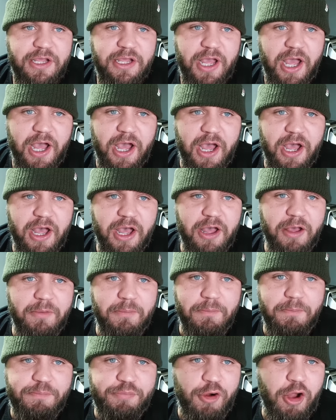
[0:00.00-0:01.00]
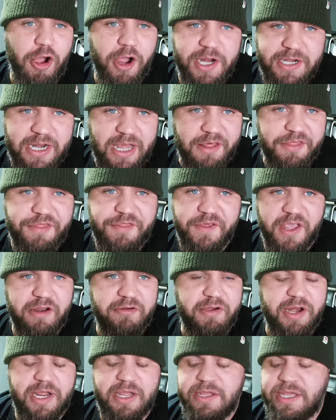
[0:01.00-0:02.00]
um, brought in that
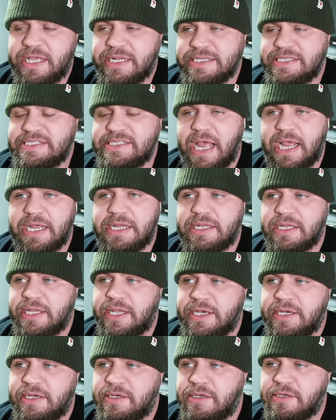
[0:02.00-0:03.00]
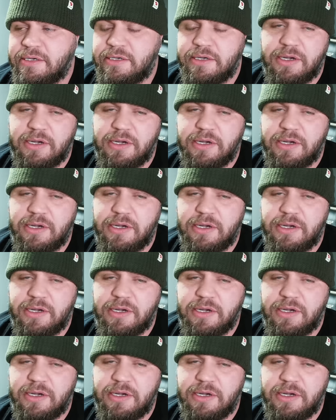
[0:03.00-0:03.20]
theory in cycling,